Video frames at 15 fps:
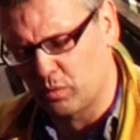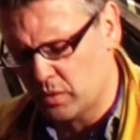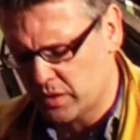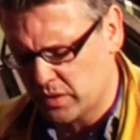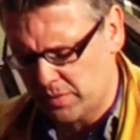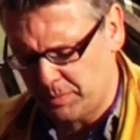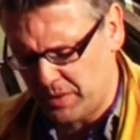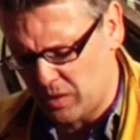
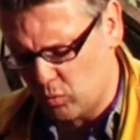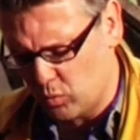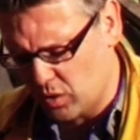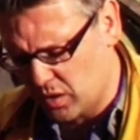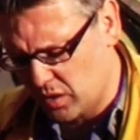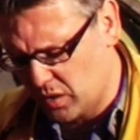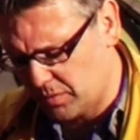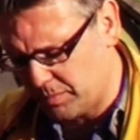whether it be
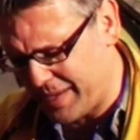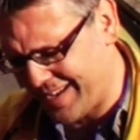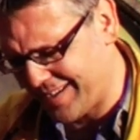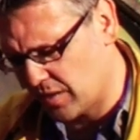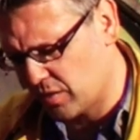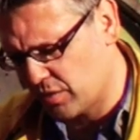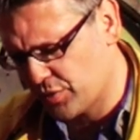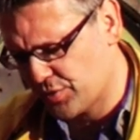wood,
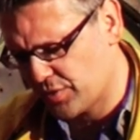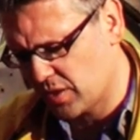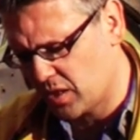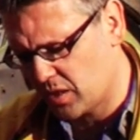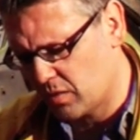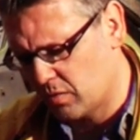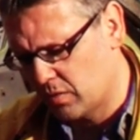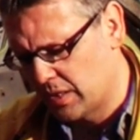metal, or
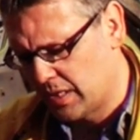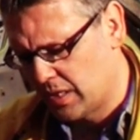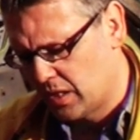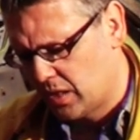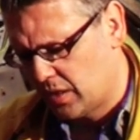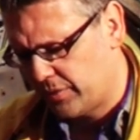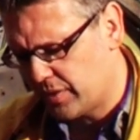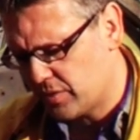so,
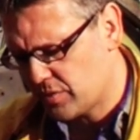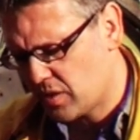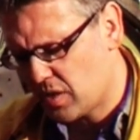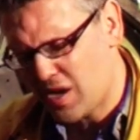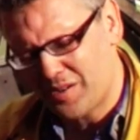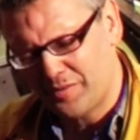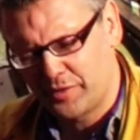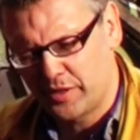there's a
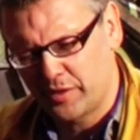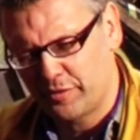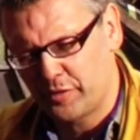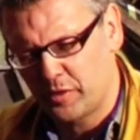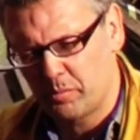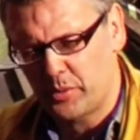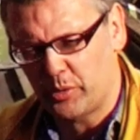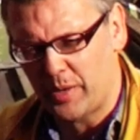lot of
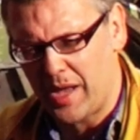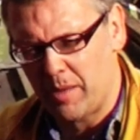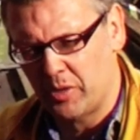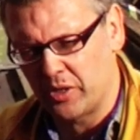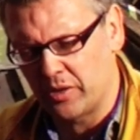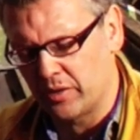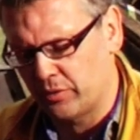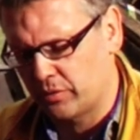different
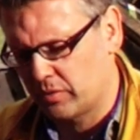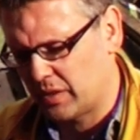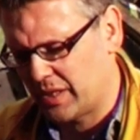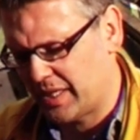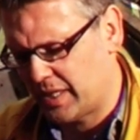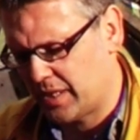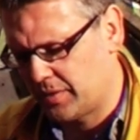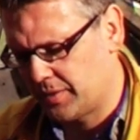parameters,
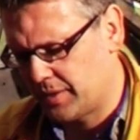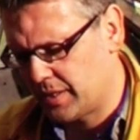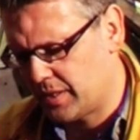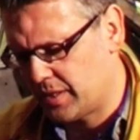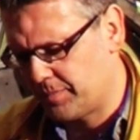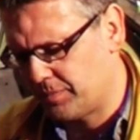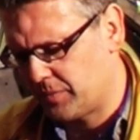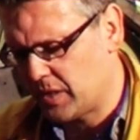and
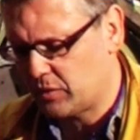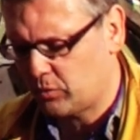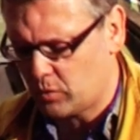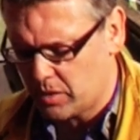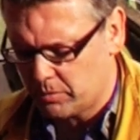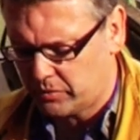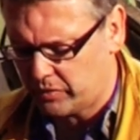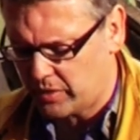that's
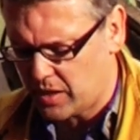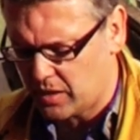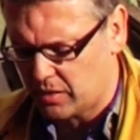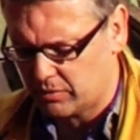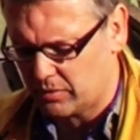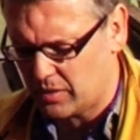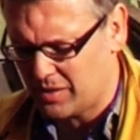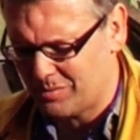why I'm
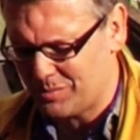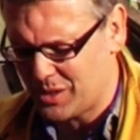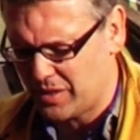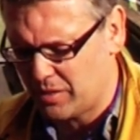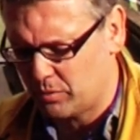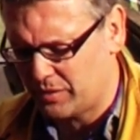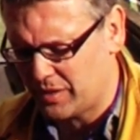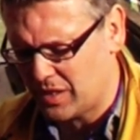saying
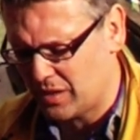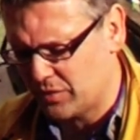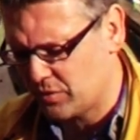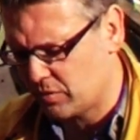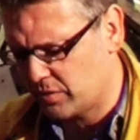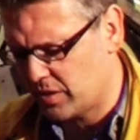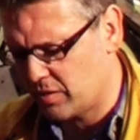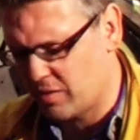anybody who tells
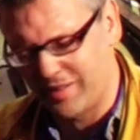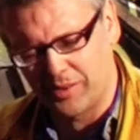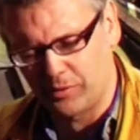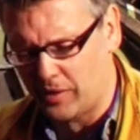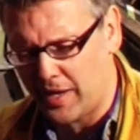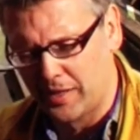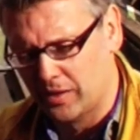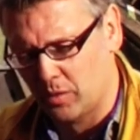you they know
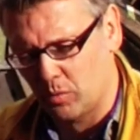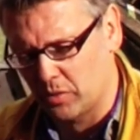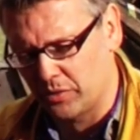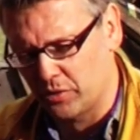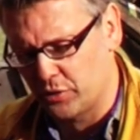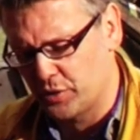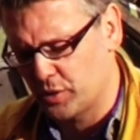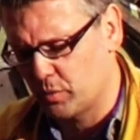exactly what
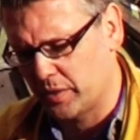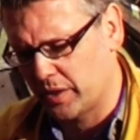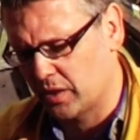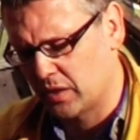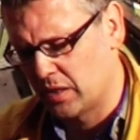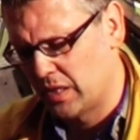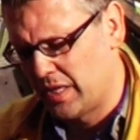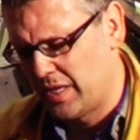they're
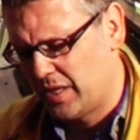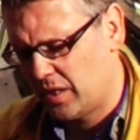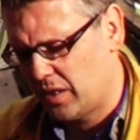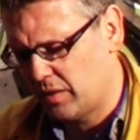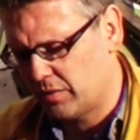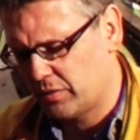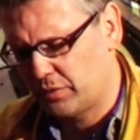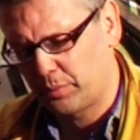doing
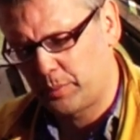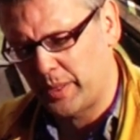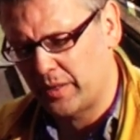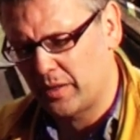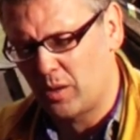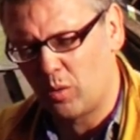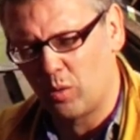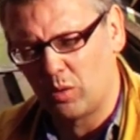either spend
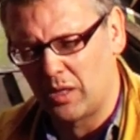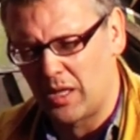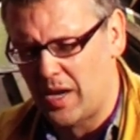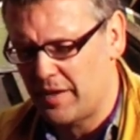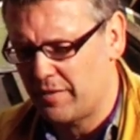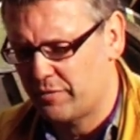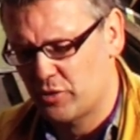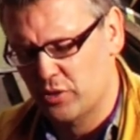a whole
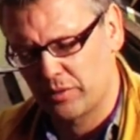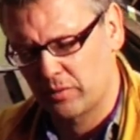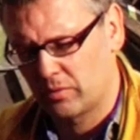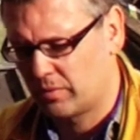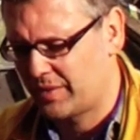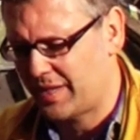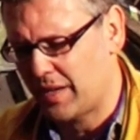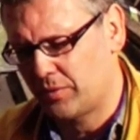life just
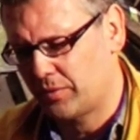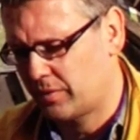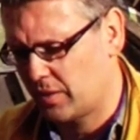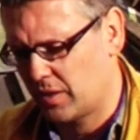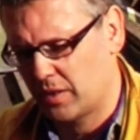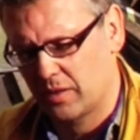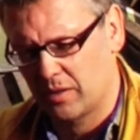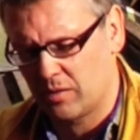
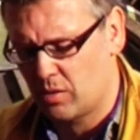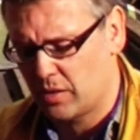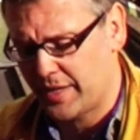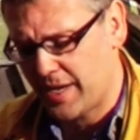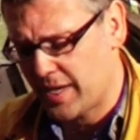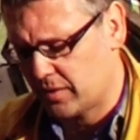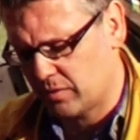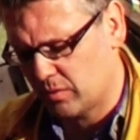testing and all
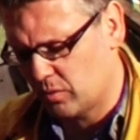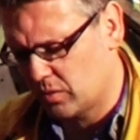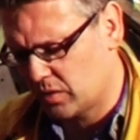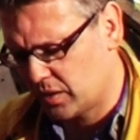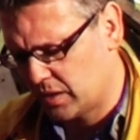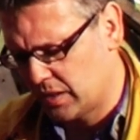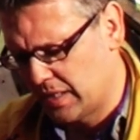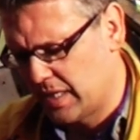that,
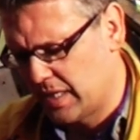or